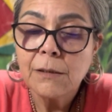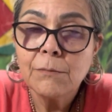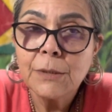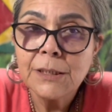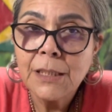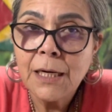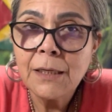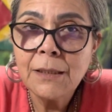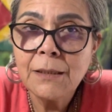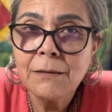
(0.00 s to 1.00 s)
But
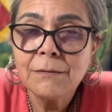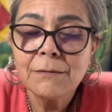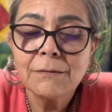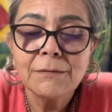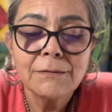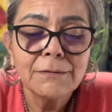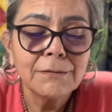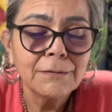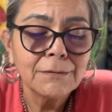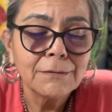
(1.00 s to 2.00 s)
darling,
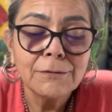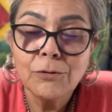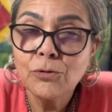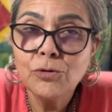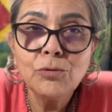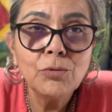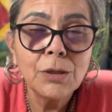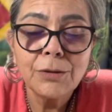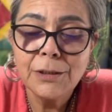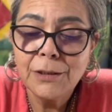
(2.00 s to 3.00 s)
don't you
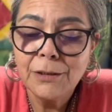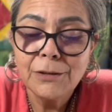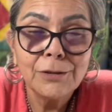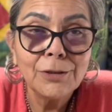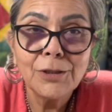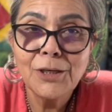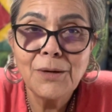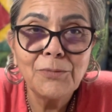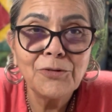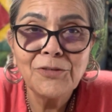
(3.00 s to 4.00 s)
worry. Your
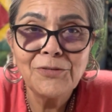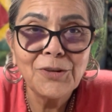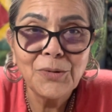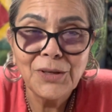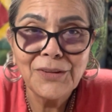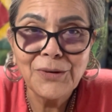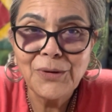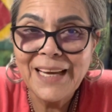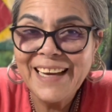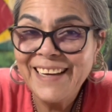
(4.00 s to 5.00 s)
cup overfloweth,
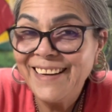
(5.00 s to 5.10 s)
okay?